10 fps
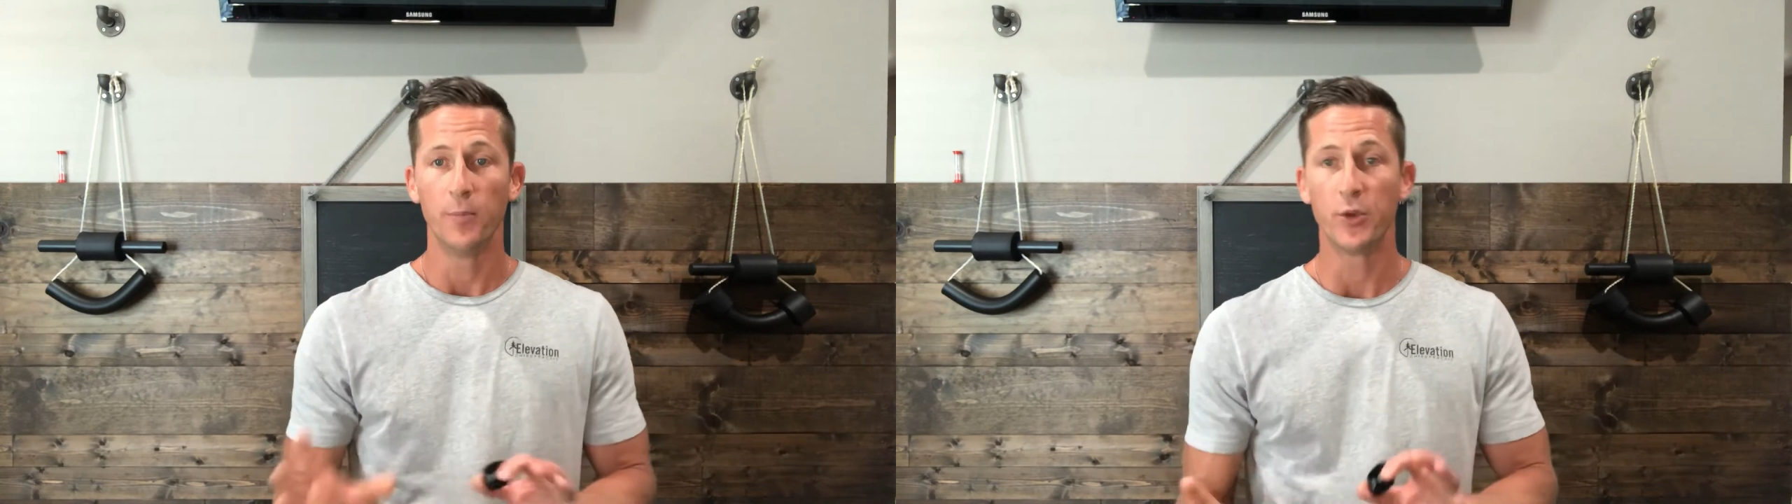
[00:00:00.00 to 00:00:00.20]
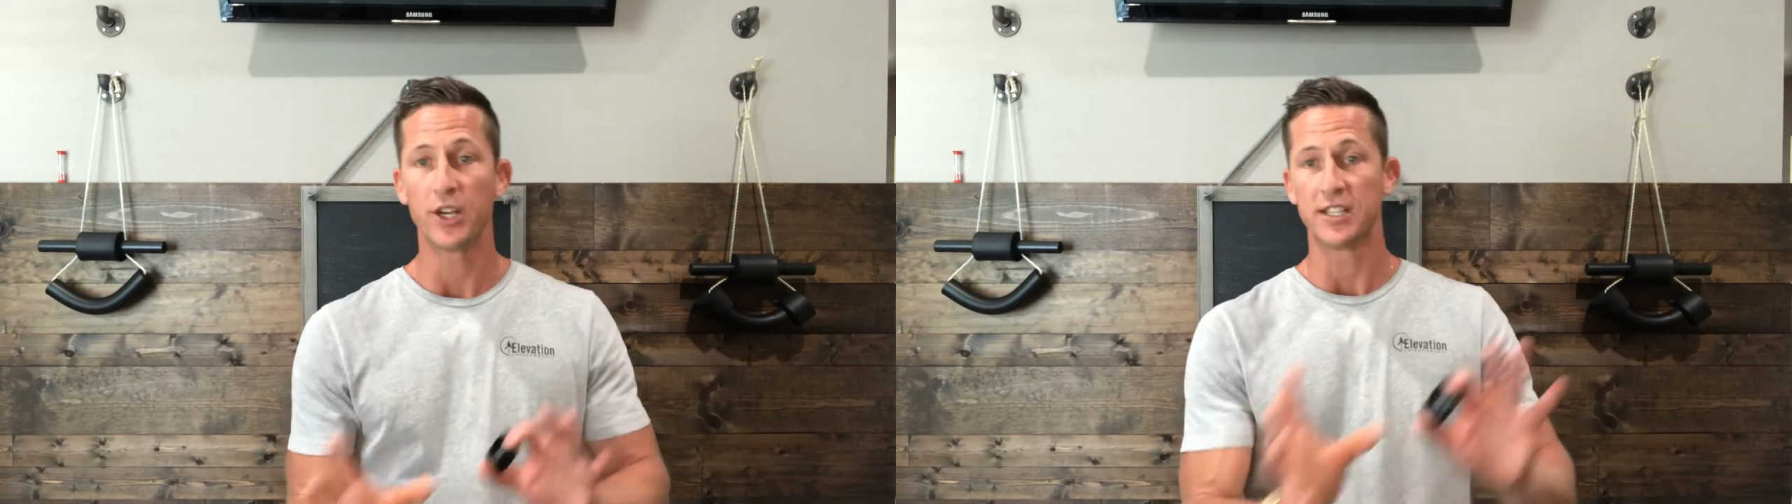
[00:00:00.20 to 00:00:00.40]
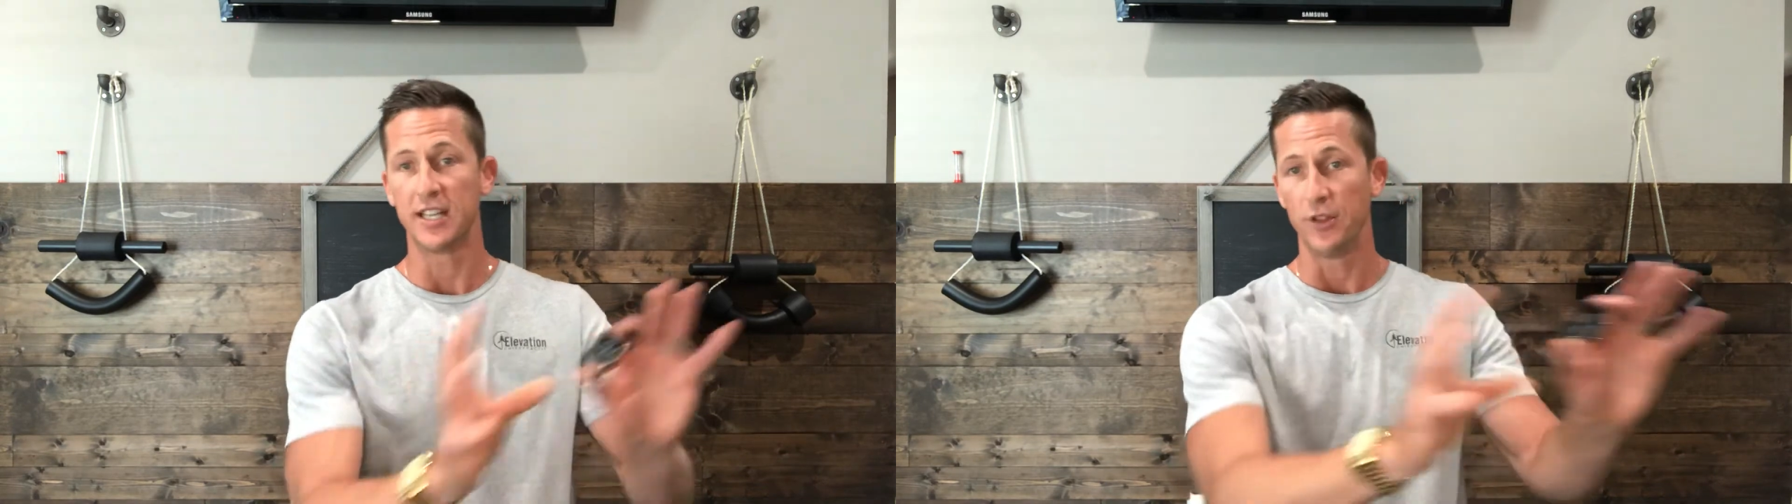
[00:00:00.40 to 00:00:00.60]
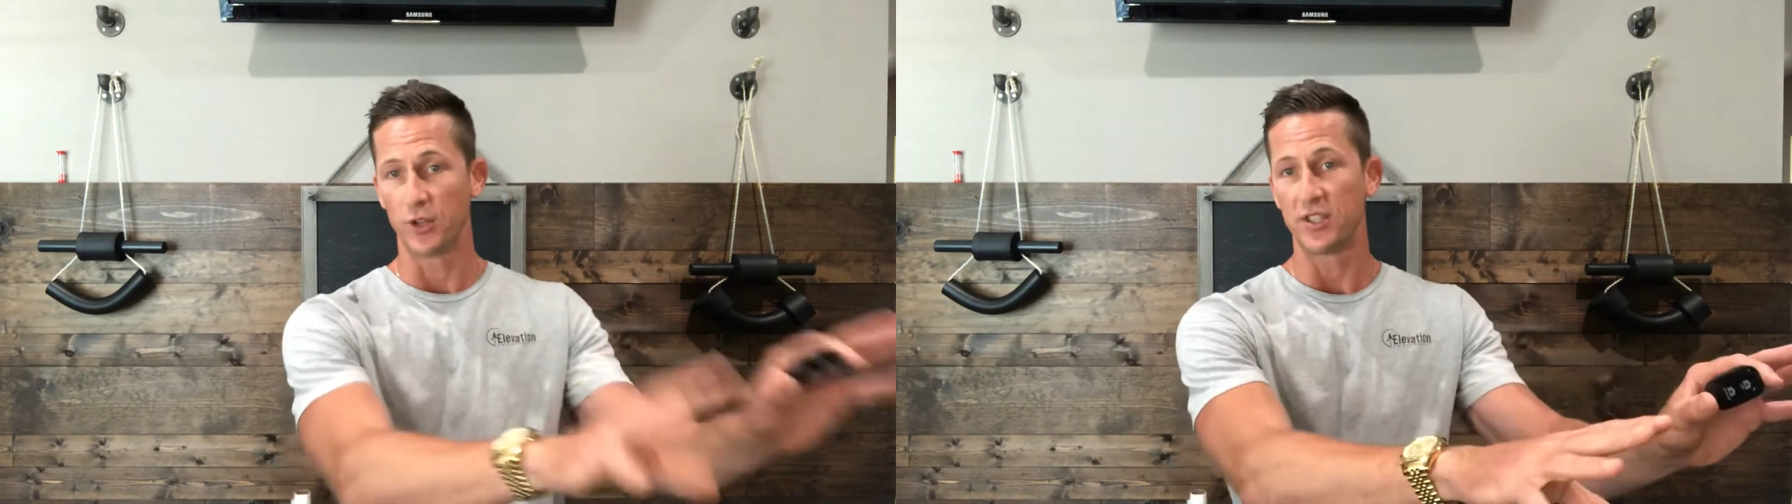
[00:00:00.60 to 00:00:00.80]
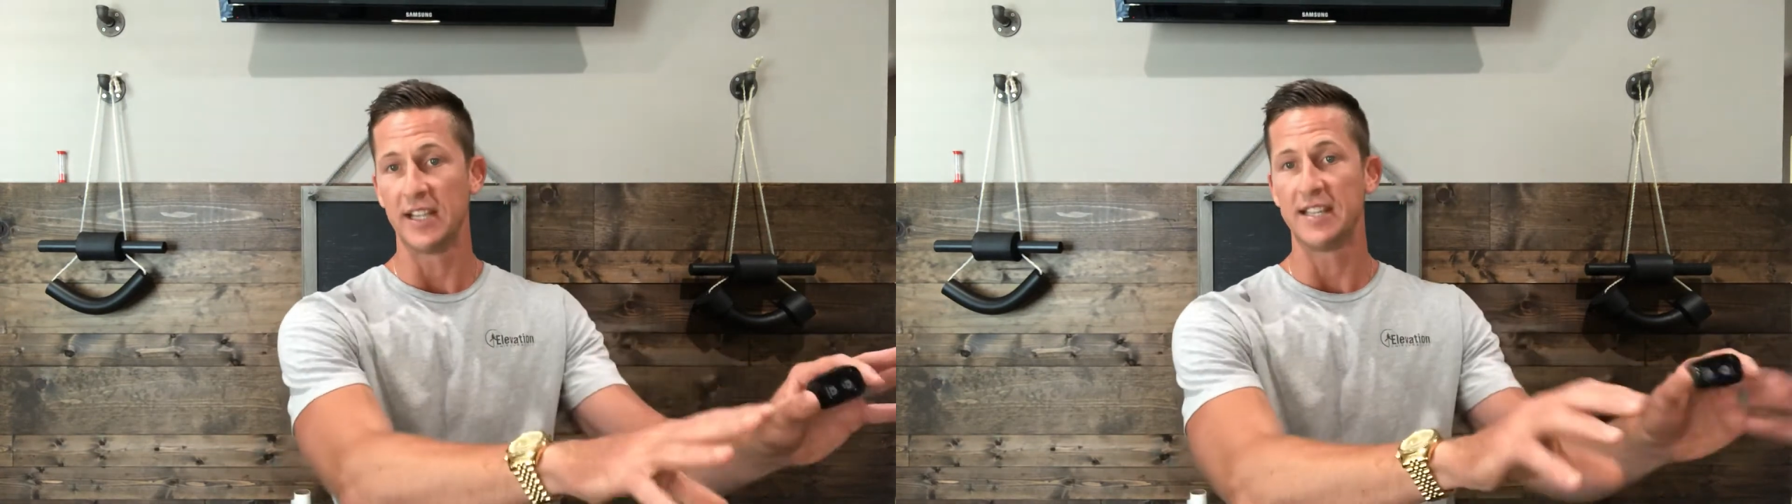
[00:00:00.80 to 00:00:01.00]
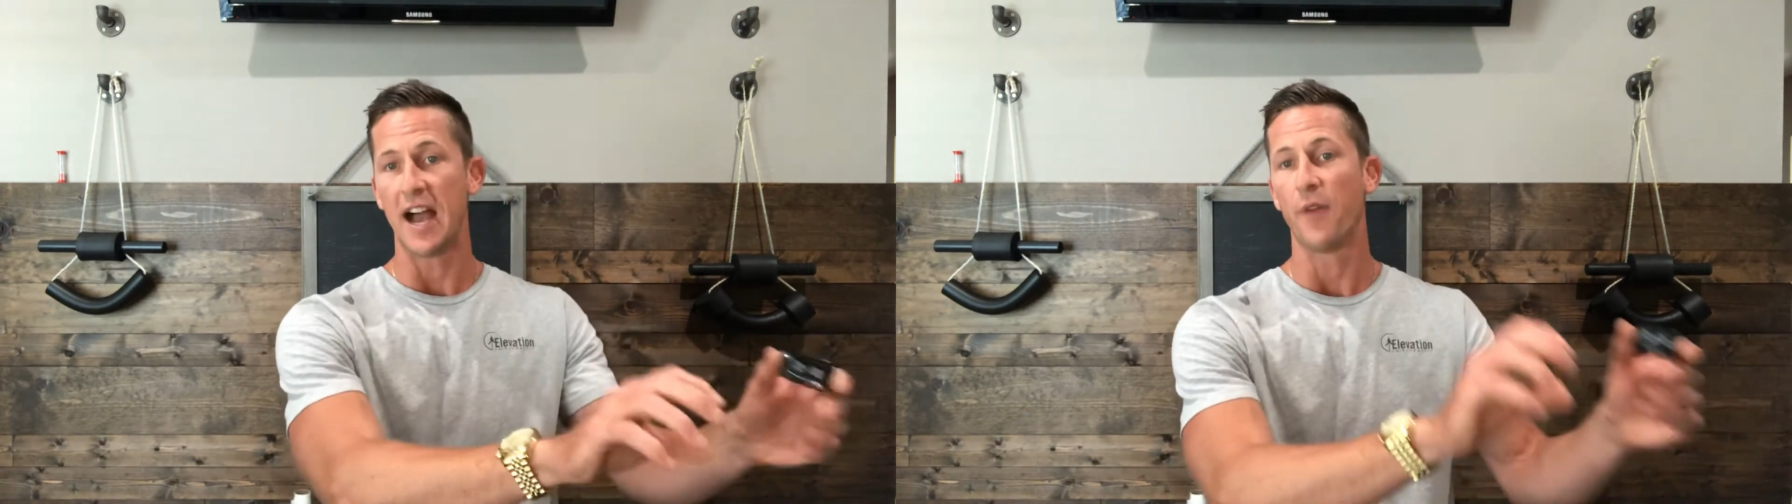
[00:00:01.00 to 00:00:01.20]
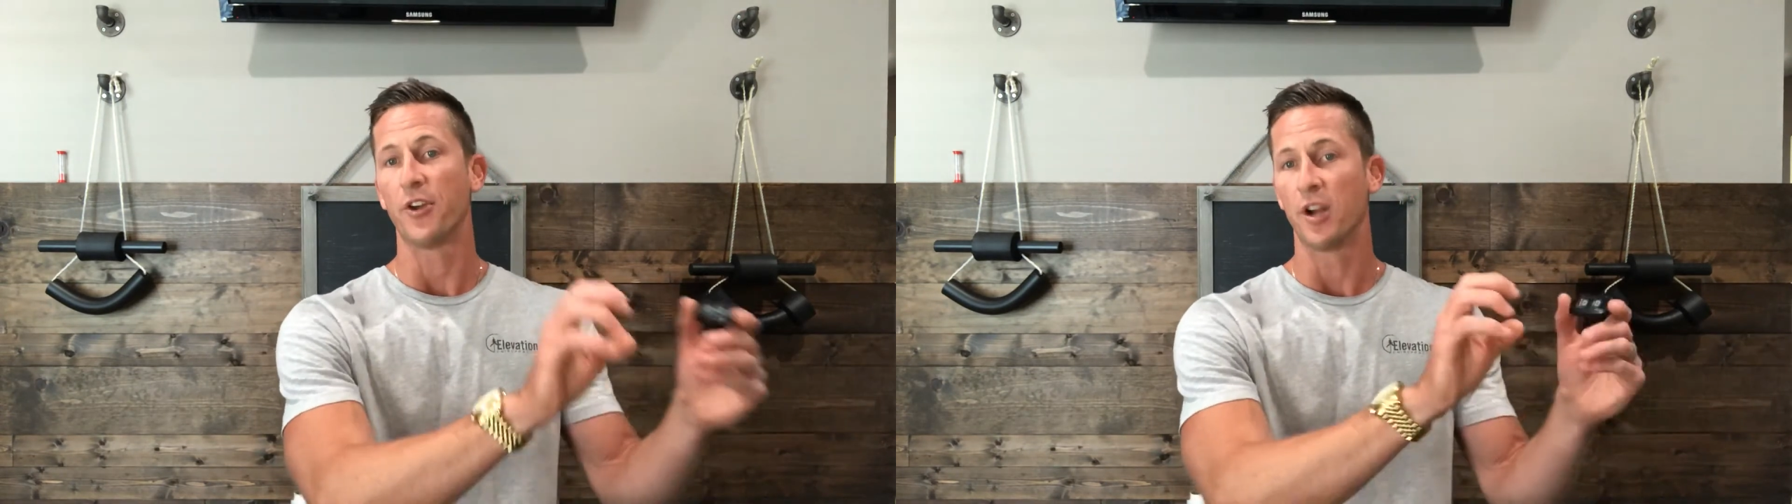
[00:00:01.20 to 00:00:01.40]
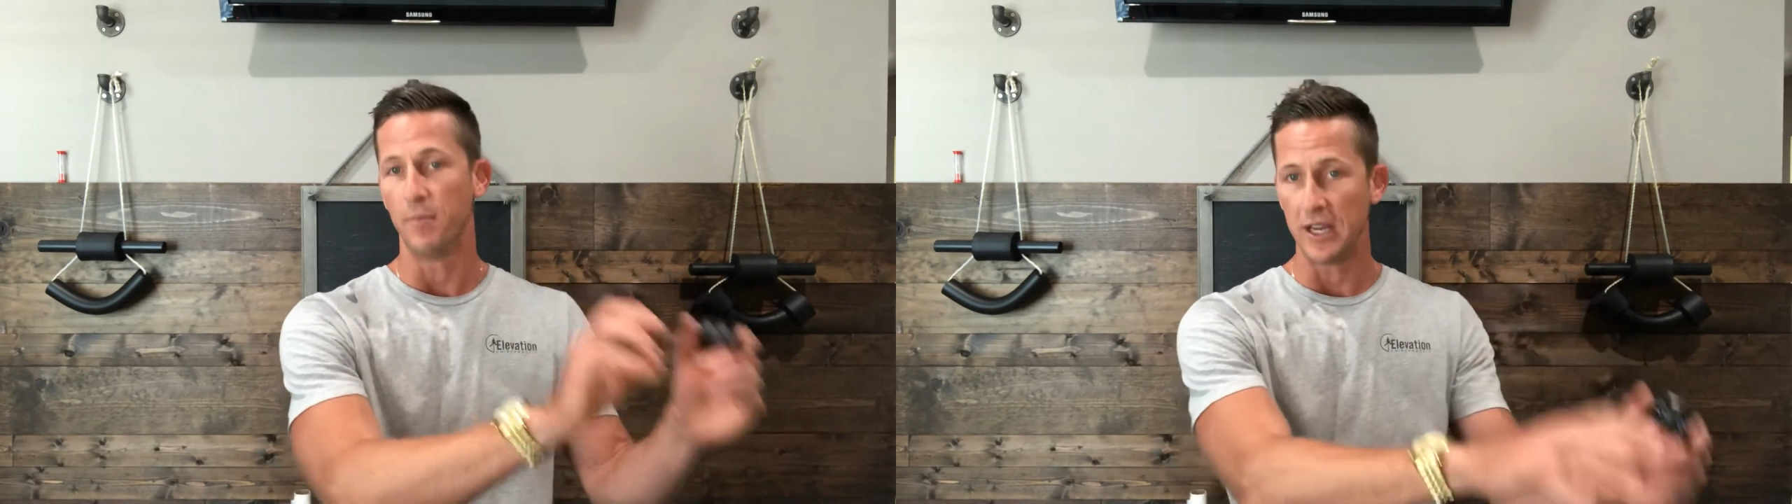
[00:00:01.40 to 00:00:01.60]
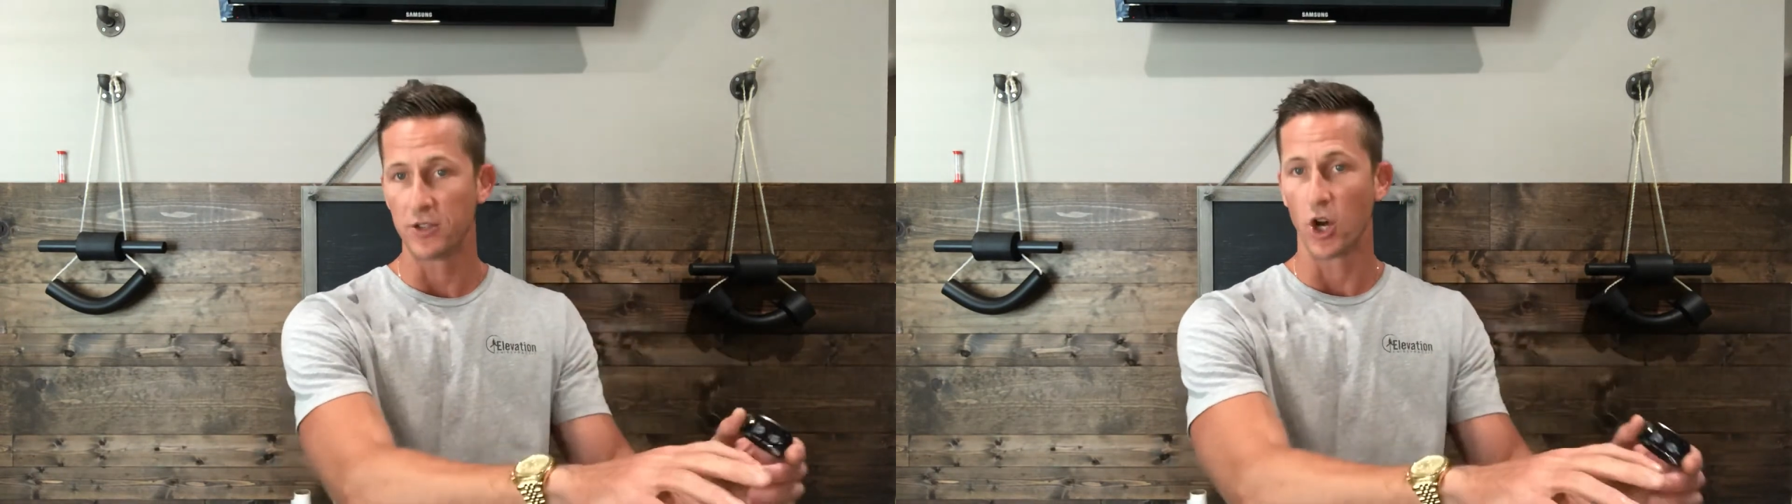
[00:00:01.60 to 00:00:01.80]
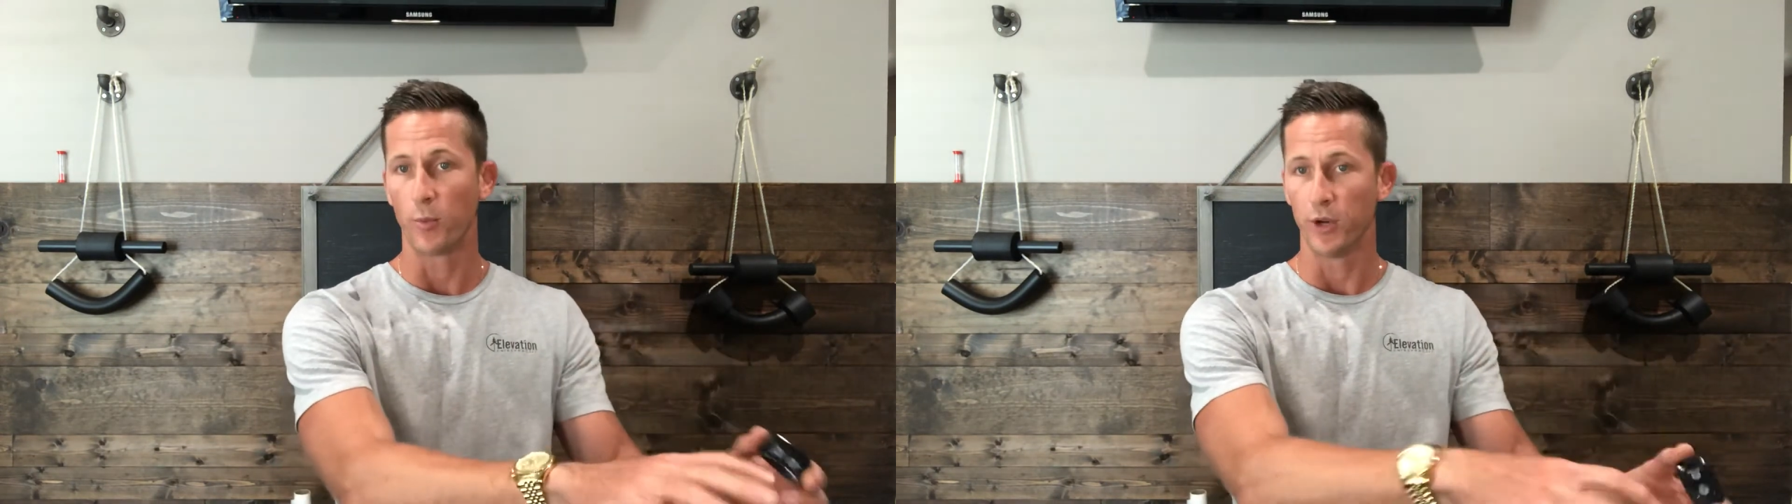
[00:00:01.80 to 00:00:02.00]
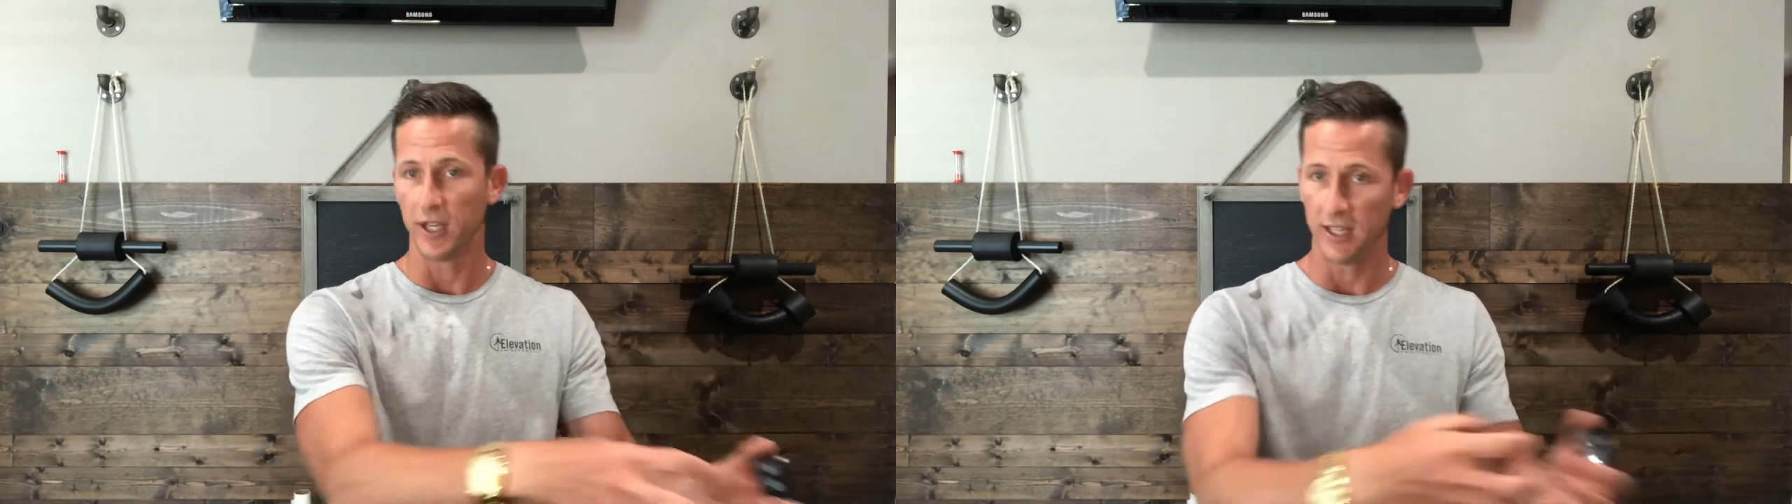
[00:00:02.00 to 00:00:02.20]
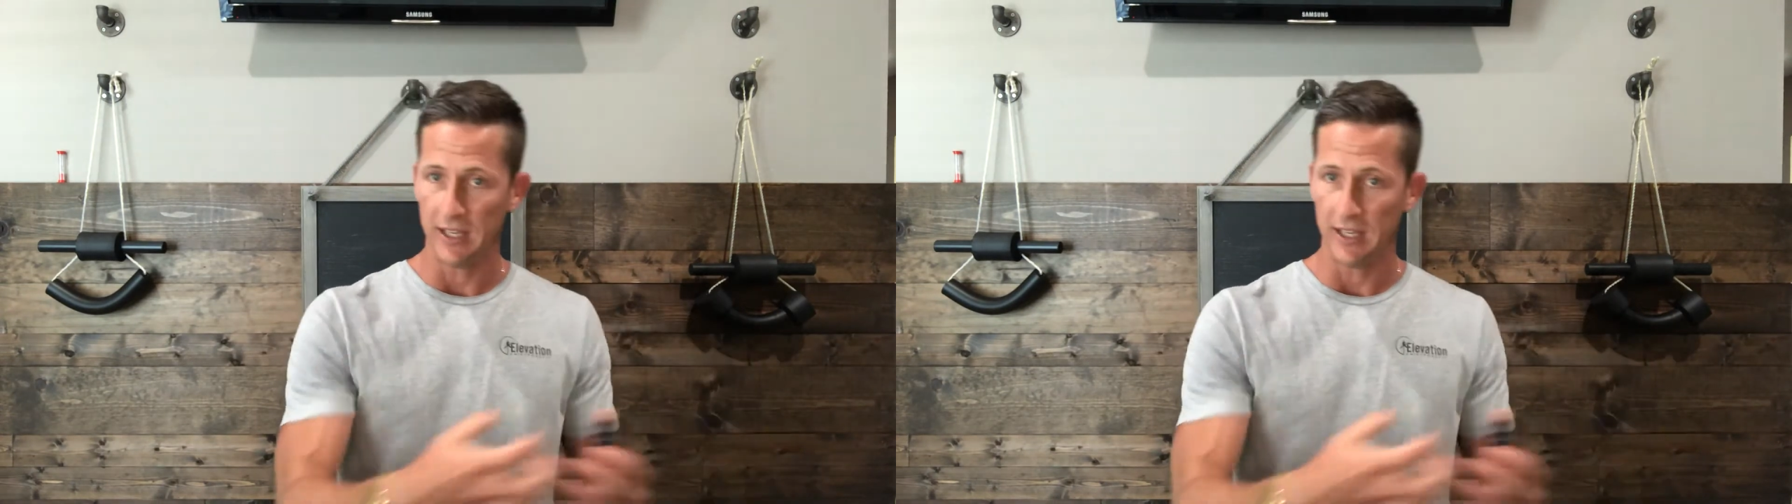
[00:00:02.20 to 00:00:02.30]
you're gonna send those things out, they're gonna be interpreted,